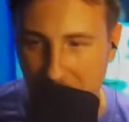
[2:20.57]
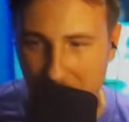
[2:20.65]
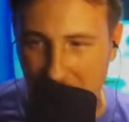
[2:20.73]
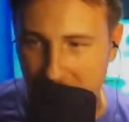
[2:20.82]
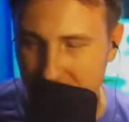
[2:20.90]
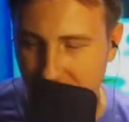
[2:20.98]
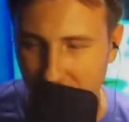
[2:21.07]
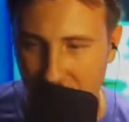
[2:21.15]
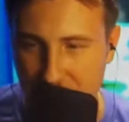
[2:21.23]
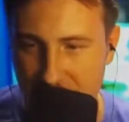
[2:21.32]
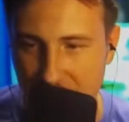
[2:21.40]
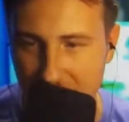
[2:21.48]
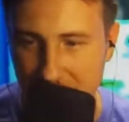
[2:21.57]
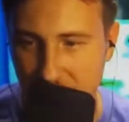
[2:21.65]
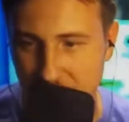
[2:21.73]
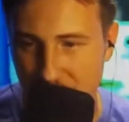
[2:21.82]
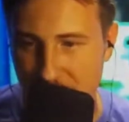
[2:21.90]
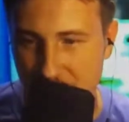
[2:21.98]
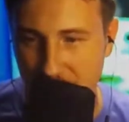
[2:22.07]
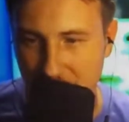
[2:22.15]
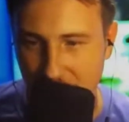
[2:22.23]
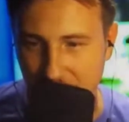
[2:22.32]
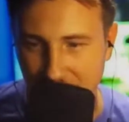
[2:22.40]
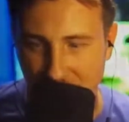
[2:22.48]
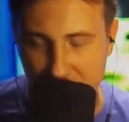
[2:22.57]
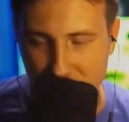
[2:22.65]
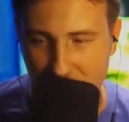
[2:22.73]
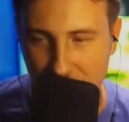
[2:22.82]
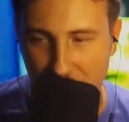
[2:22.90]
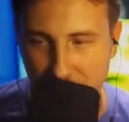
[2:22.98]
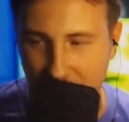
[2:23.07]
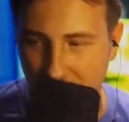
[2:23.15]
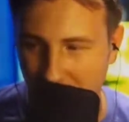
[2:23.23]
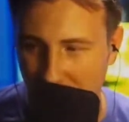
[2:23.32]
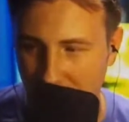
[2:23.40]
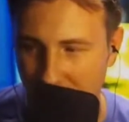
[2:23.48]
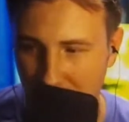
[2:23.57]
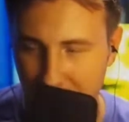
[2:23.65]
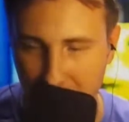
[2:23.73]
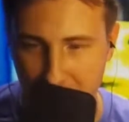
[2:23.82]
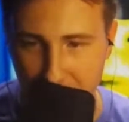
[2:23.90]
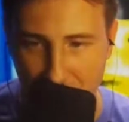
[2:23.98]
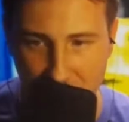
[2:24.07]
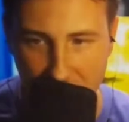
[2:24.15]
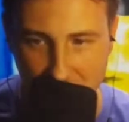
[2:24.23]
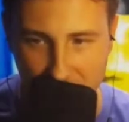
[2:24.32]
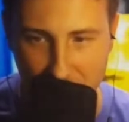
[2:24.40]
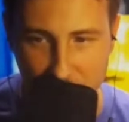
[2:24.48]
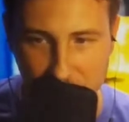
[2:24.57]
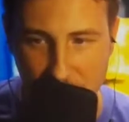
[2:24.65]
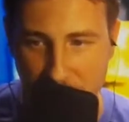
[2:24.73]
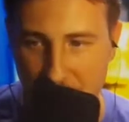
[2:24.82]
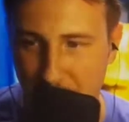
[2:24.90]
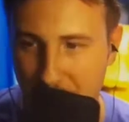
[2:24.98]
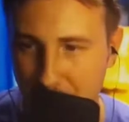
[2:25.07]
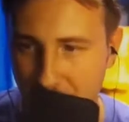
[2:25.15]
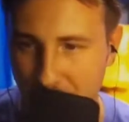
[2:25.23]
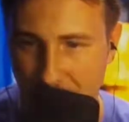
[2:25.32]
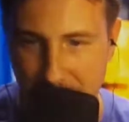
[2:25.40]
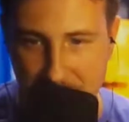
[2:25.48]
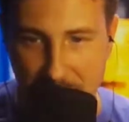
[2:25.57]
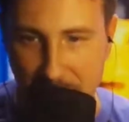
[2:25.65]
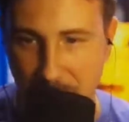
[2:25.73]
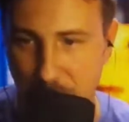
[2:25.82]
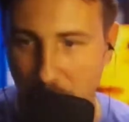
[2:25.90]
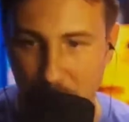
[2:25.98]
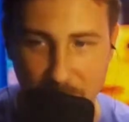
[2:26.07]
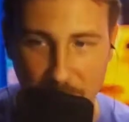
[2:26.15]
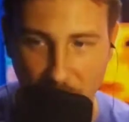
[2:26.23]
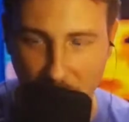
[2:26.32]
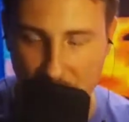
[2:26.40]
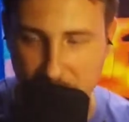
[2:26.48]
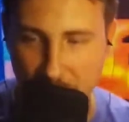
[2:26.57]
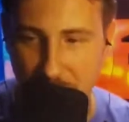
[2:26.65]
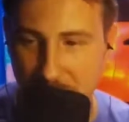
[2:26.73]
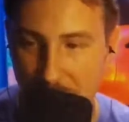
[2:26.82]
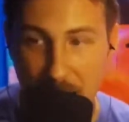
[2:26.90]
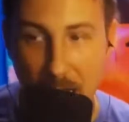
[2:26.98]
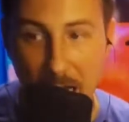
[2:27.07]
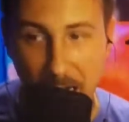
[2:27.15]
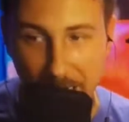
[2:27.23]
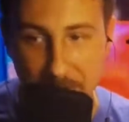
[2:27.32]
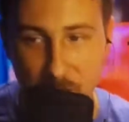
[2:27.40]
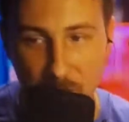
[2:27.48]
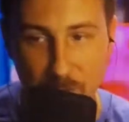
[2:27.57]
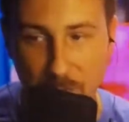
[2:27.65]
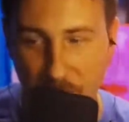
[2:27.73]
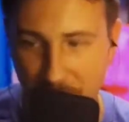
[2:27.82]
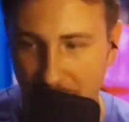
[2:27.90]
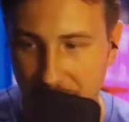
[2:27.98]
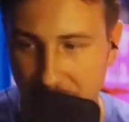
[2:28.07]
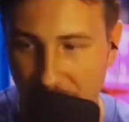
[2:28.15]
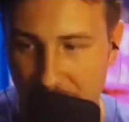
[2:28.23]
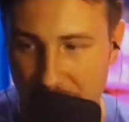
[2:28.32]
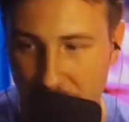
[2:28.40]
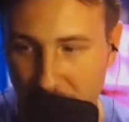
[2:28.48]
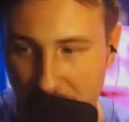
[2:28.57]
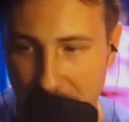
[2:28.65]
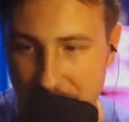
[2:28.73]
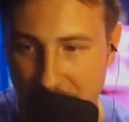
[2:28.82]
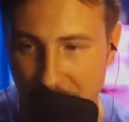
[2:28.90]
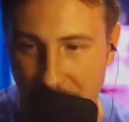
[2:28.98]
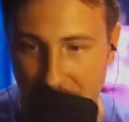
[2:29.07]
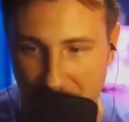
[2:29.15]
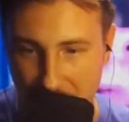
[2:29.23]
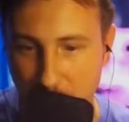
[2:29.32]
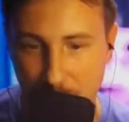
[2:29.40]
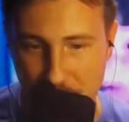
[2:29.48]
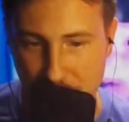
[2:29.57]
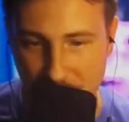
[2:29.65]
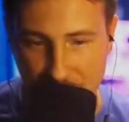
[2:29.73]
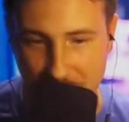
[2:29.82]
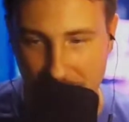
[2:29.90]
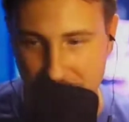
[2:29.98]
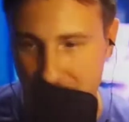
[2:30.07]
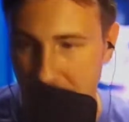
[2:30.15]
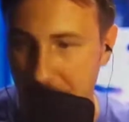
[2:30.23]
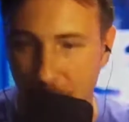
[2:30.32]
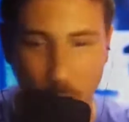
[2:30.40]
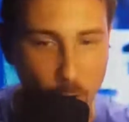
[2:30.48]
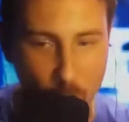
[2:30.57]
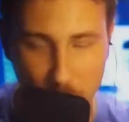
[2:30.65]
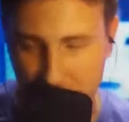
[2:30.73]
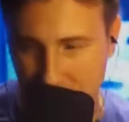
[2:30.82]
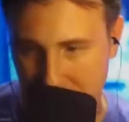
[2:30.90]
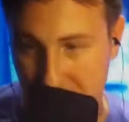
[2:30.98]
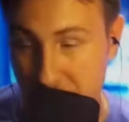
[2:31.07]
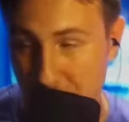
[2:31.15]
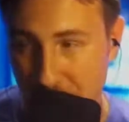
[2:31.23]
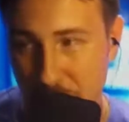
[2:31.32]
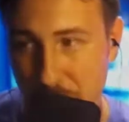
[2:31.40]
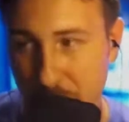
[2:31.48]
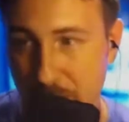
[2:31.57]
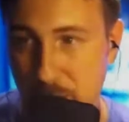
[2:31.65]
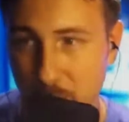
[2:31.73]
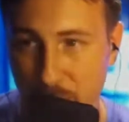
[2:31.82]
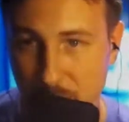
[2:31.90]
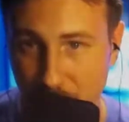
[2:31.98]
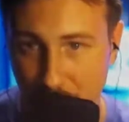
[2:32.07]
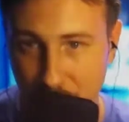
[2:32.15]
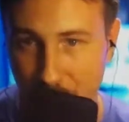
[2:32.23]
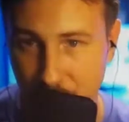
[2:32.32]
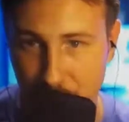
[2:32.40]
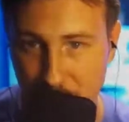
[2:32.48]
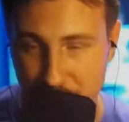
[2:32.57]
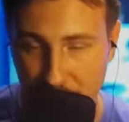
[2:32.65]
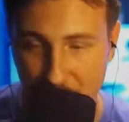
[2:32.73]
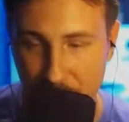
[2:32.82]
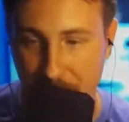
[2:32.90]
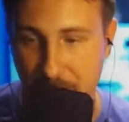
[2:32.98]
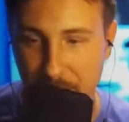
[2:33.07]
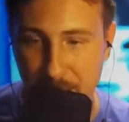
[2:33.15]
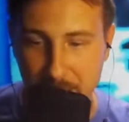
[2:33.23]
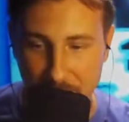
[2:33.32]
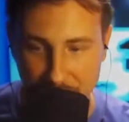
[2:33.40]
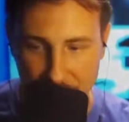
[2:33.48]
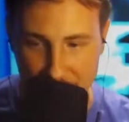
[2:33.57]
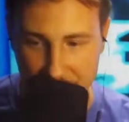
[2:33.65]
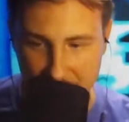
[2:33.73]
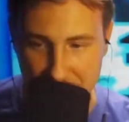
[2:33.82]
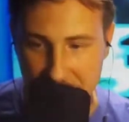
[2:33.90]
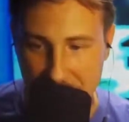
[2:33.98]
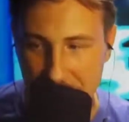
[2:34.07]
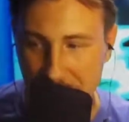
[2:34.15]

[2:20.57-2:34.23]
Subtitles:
as far as that goes, I'm sure there are going to be people that agree with you and people that say don't even question it. I don't think that it's right to not question things, and all things, especially things where you don't know who started it, this and that.